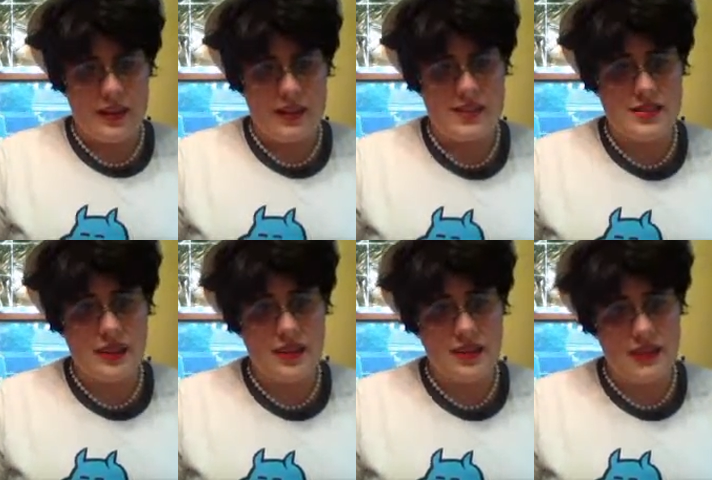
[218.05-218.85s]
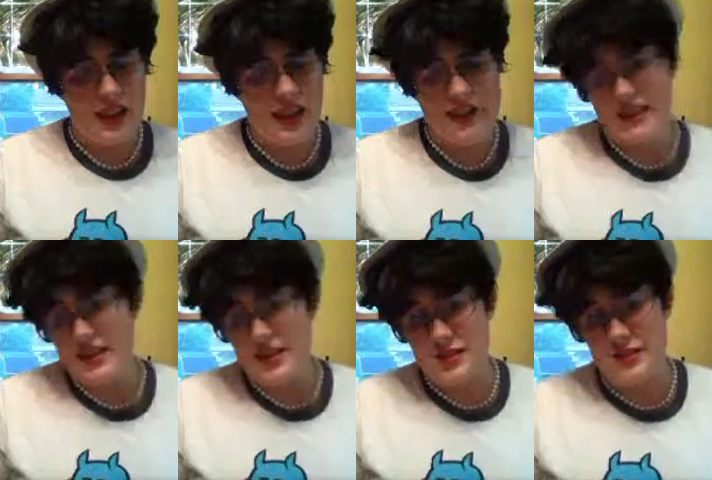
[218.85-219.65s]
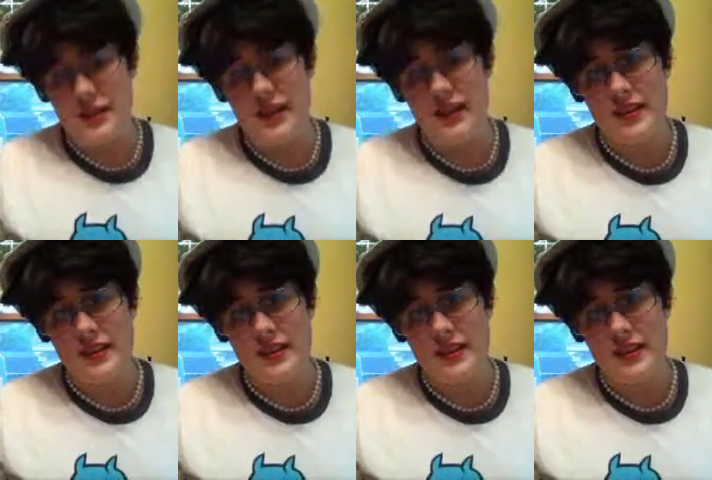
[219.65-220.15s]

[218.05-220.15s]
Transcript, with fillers: has done a lot of things for me.